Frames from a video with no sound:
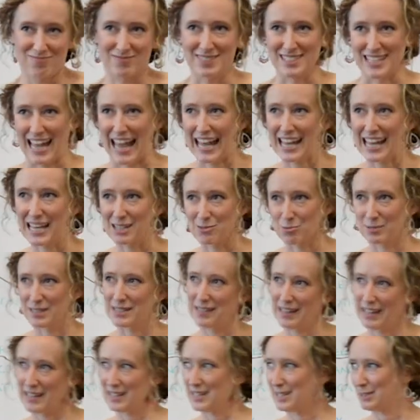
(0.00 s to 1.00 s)

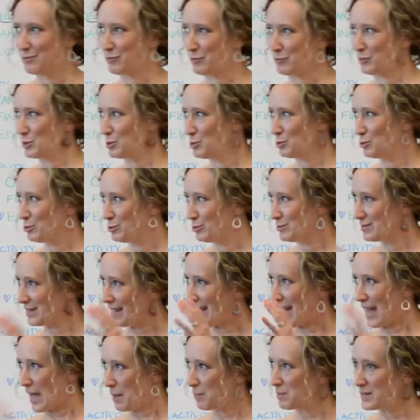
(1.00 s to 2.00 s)
diet-related
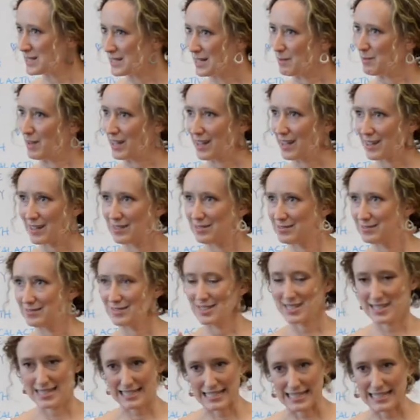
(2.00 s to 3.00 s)
food epidemic
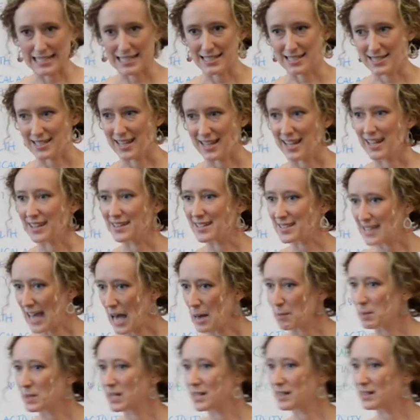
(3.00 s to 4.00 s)
disease thing that's
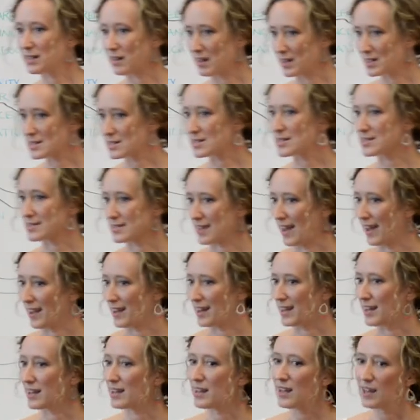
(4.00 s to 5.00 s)
happening in our
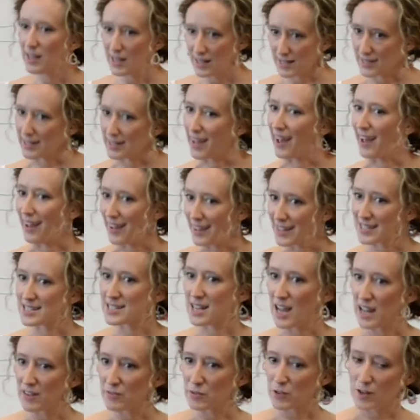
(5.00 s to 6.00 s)
society. Yeah, it's
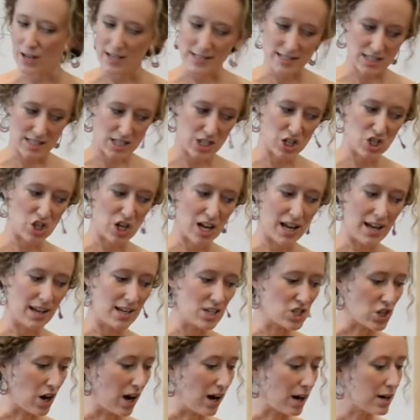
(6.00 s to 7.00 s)
time for us to
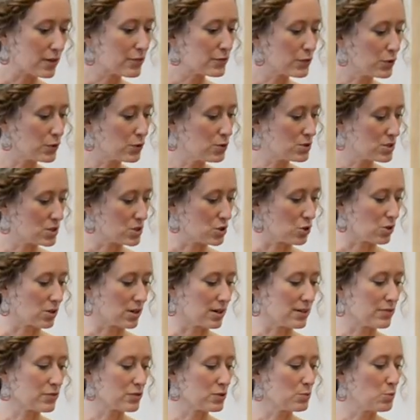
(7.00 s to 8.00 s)
change our food
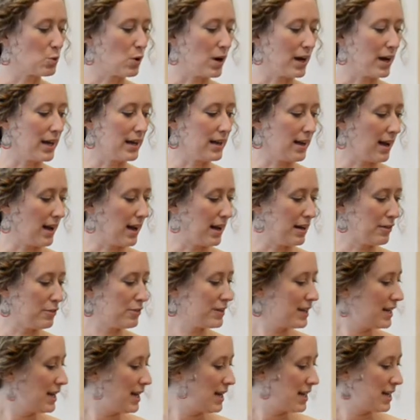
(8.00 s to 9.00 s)
story from one of
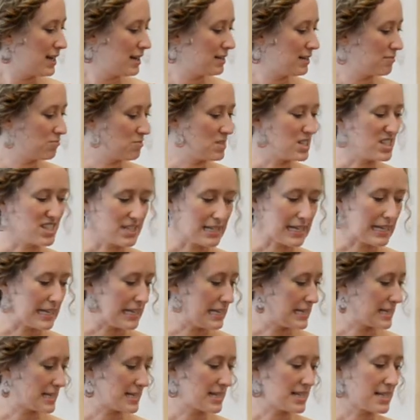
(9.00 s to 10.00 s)

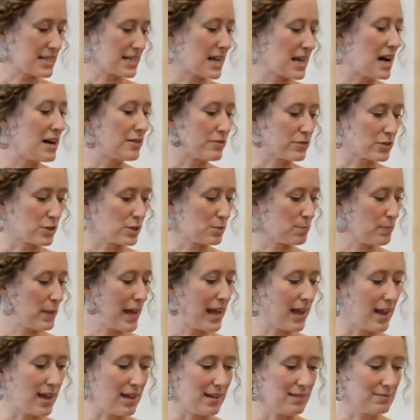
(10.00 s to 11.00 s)
disease, discomfort,
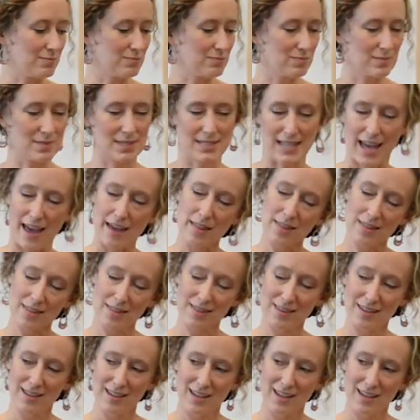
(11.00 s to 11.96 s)
pain, death,